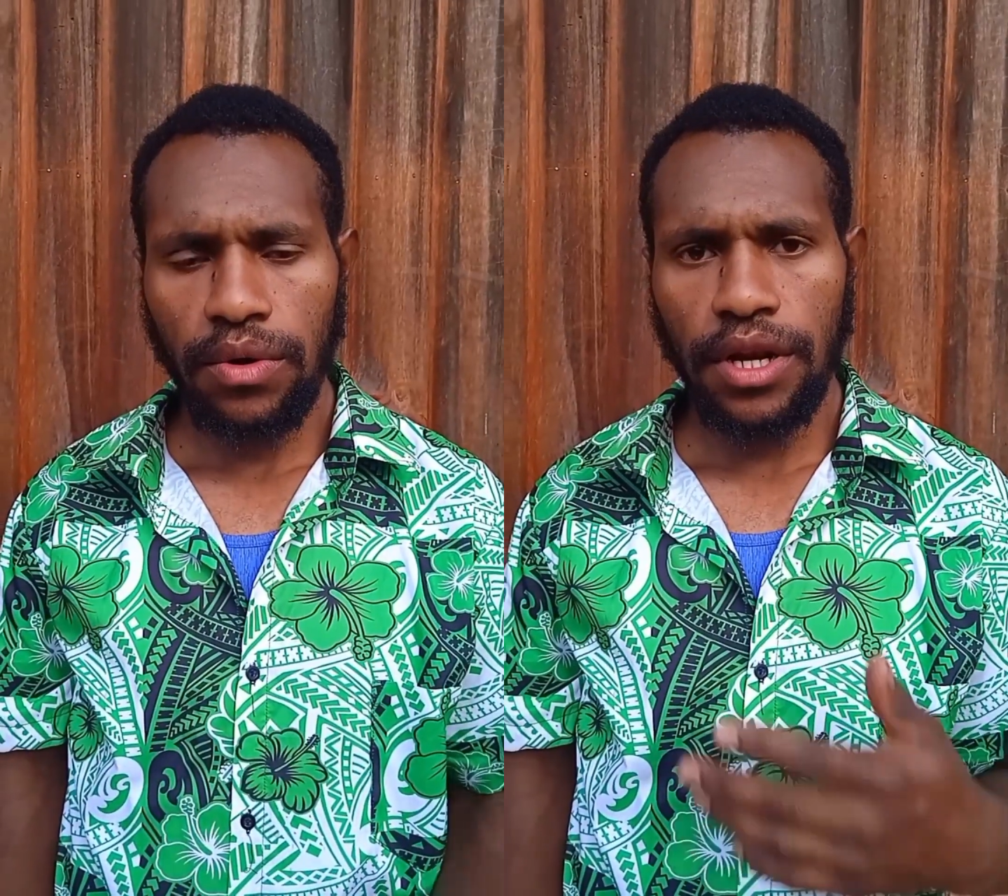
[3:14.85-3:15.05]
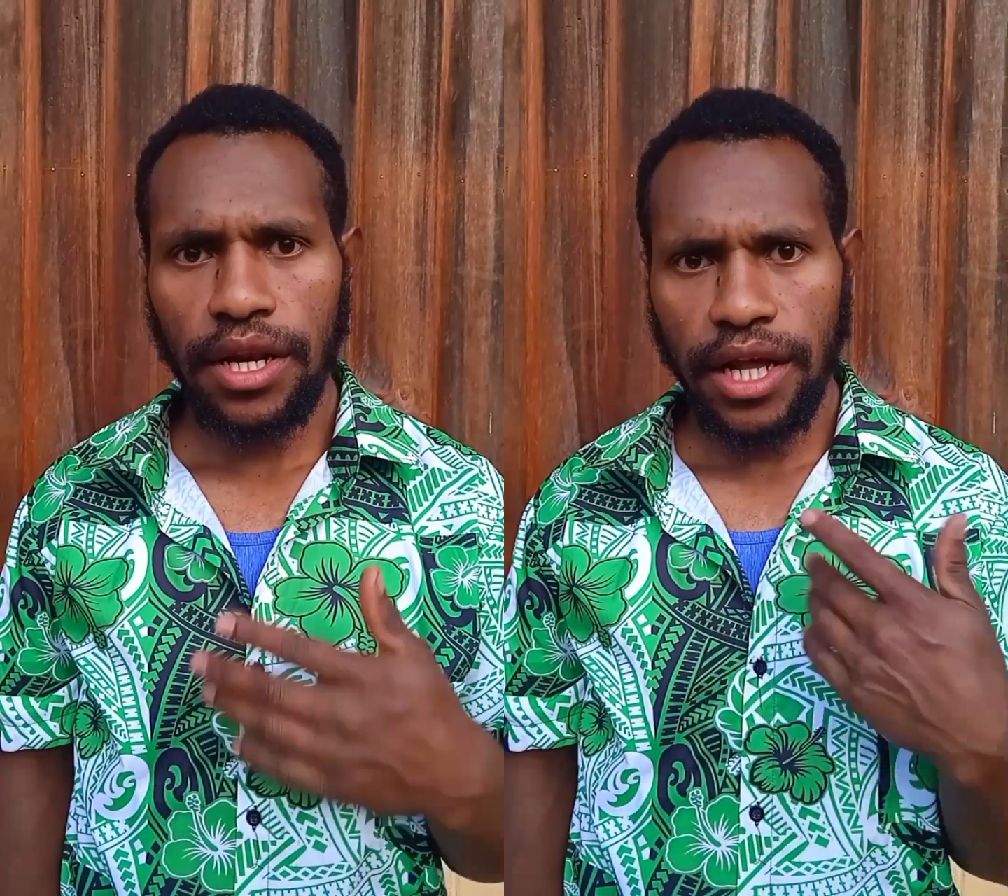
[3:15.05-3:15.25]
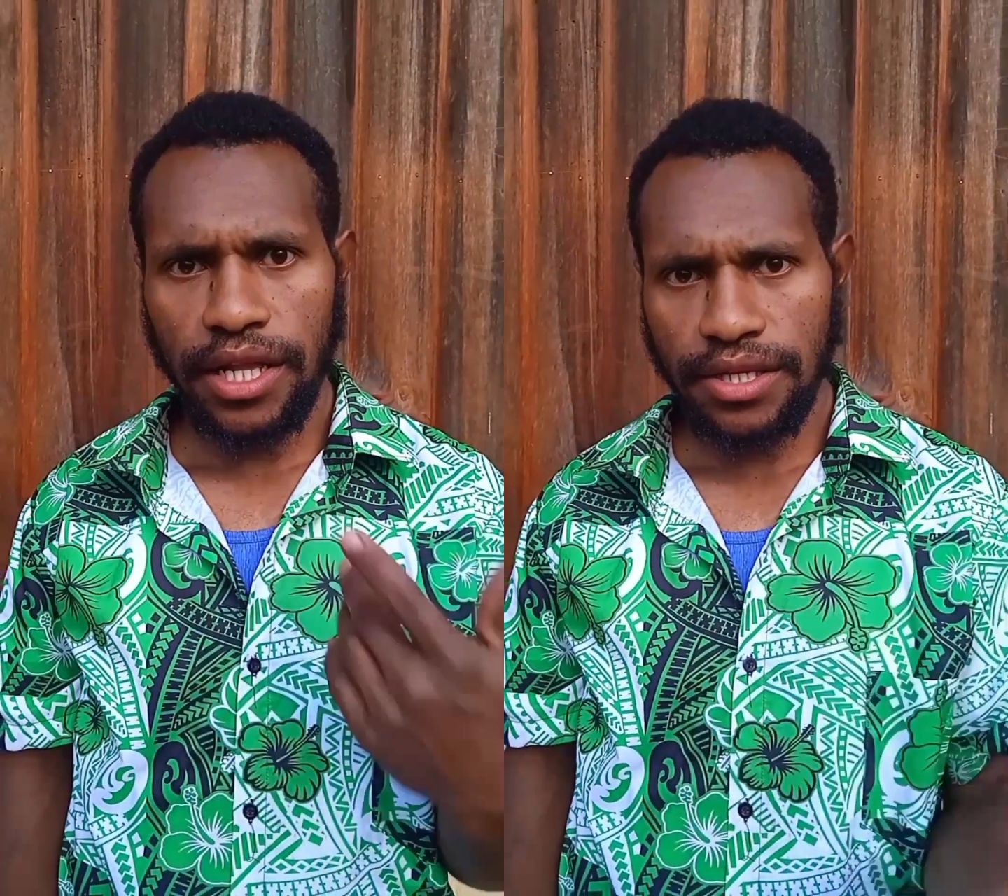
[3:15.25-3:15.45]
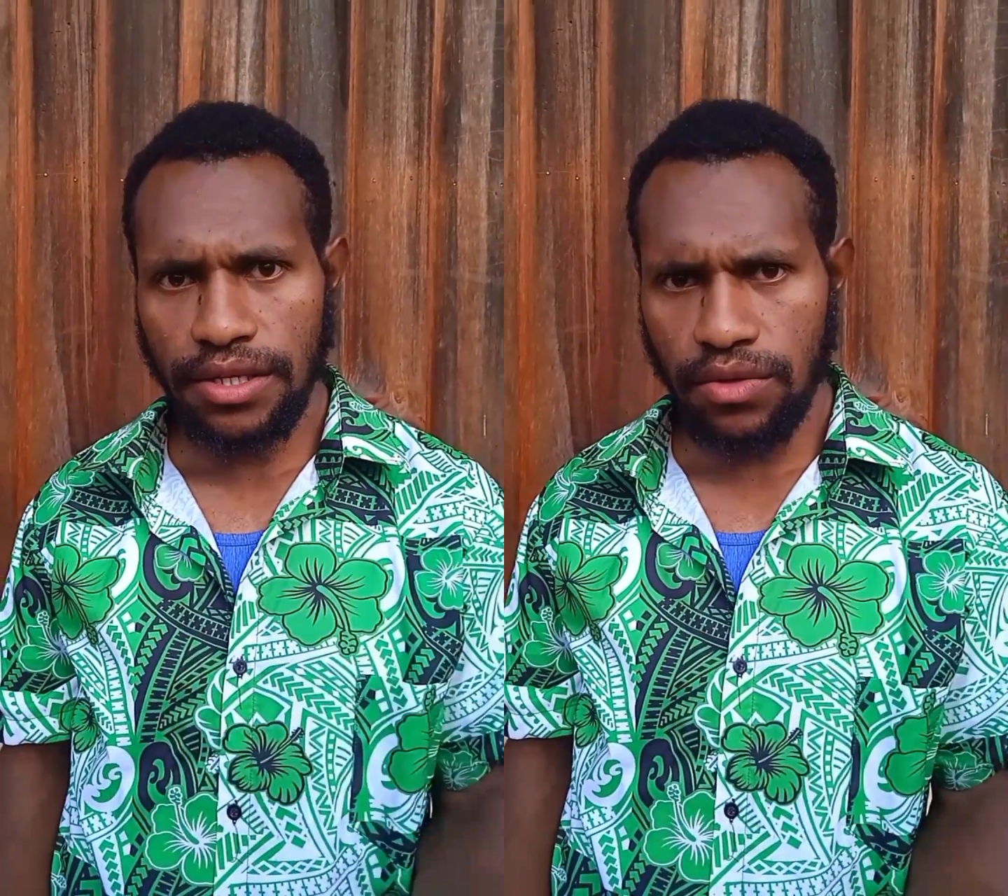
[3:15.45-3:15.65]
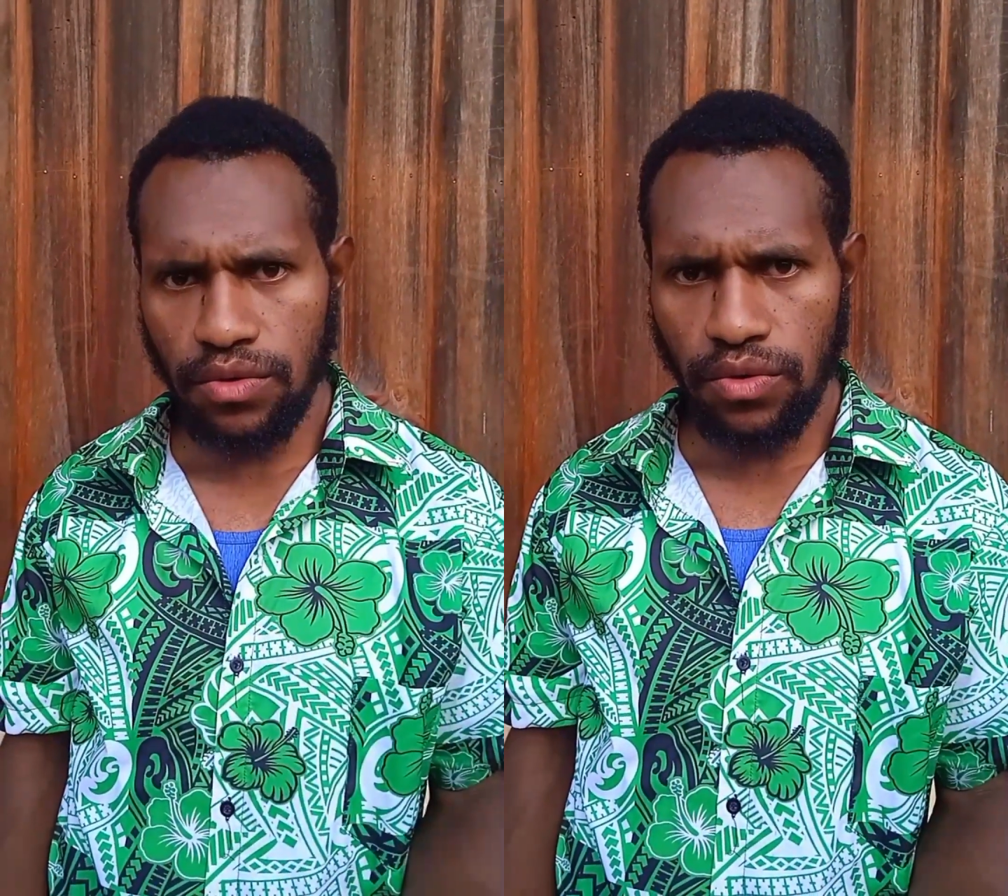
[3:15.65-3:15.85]
let's
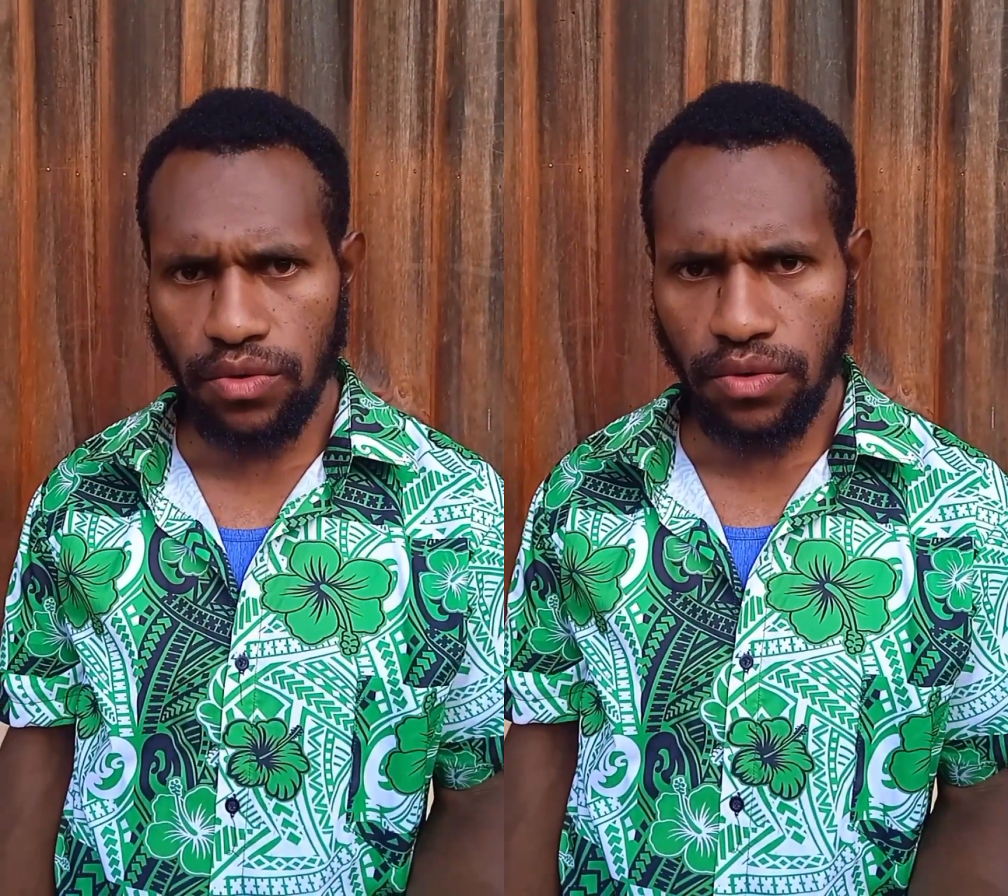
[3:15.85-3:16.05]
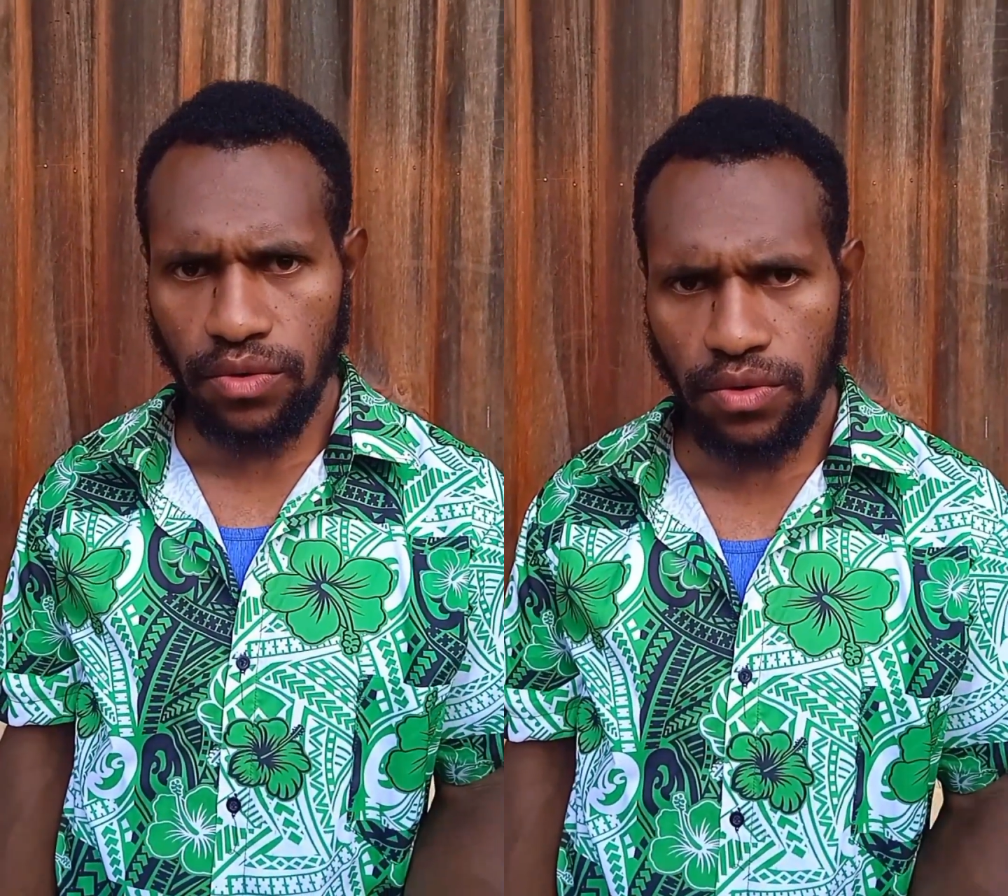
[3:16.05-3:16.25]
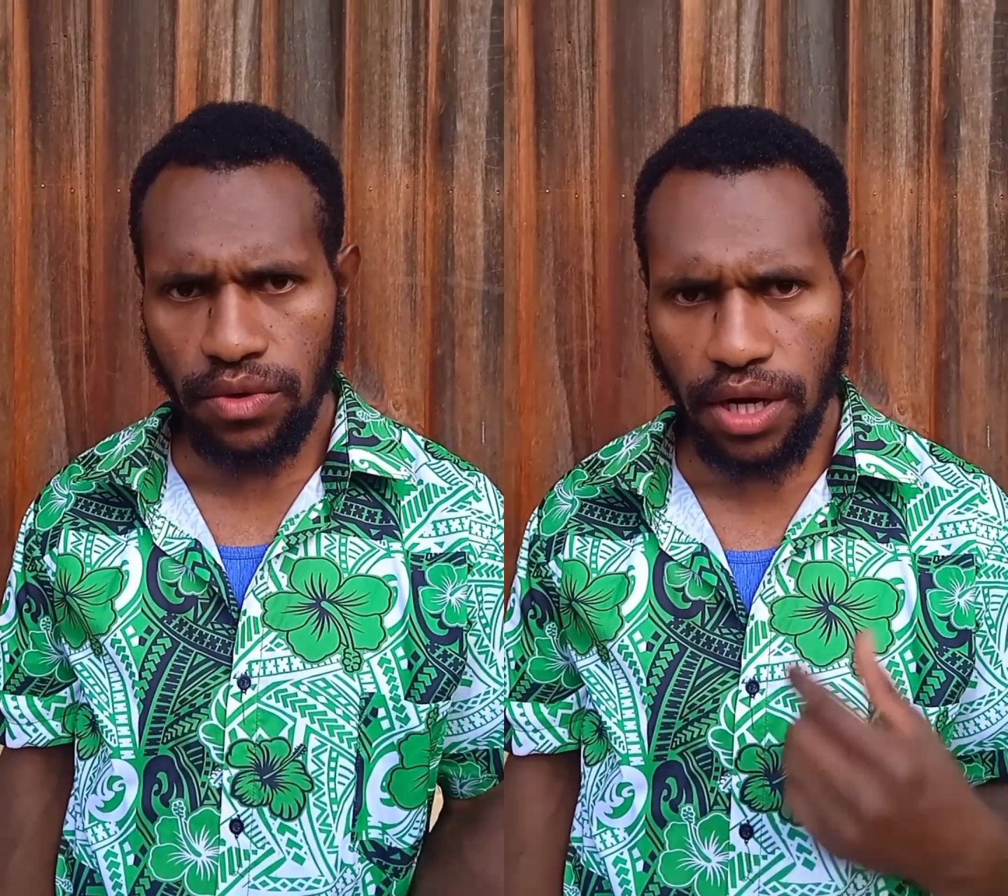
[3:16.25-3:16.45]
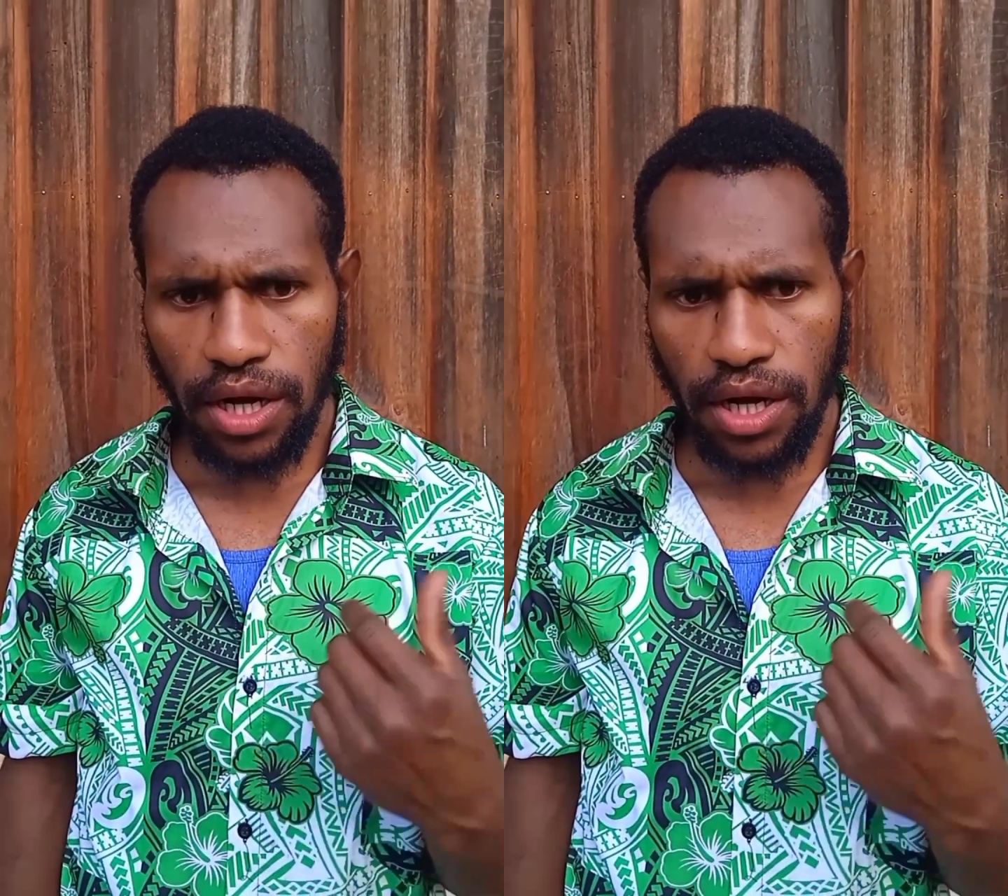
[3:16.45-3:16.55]
do